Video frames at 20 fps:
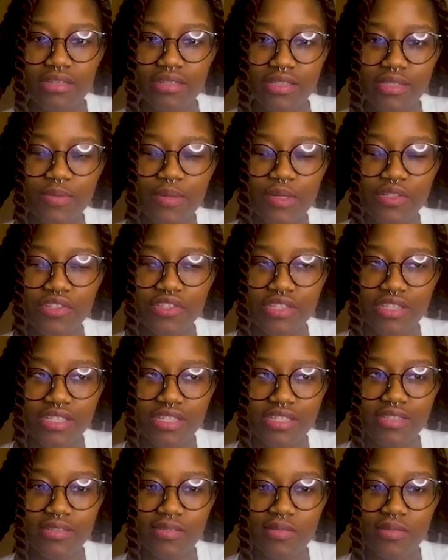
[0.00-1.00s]
Especially
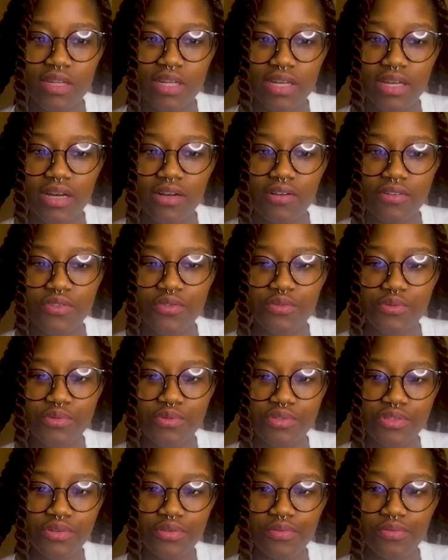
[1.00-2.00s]
because like our
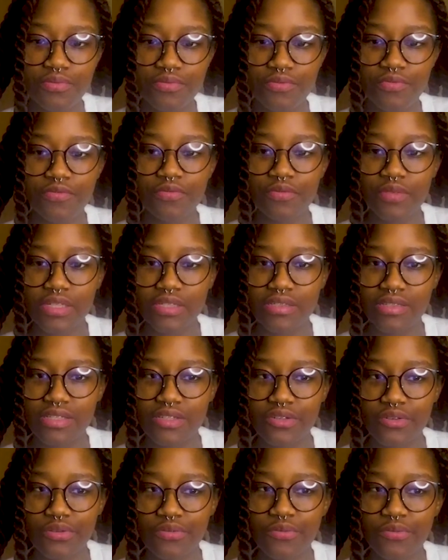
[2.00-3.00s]
schools don't
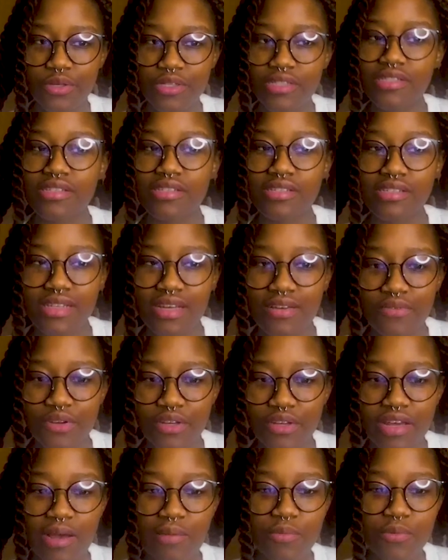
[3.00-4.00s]
necessarily force us to have
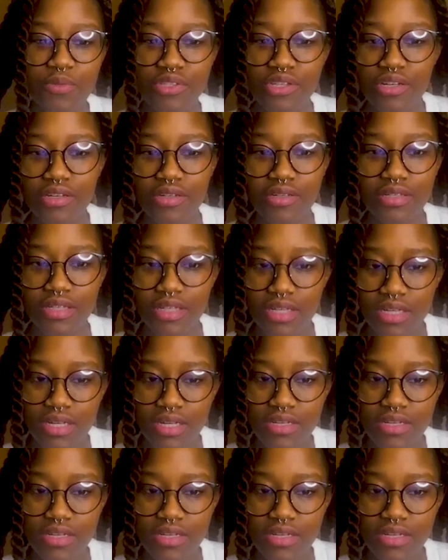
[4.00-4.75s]
our cameras on.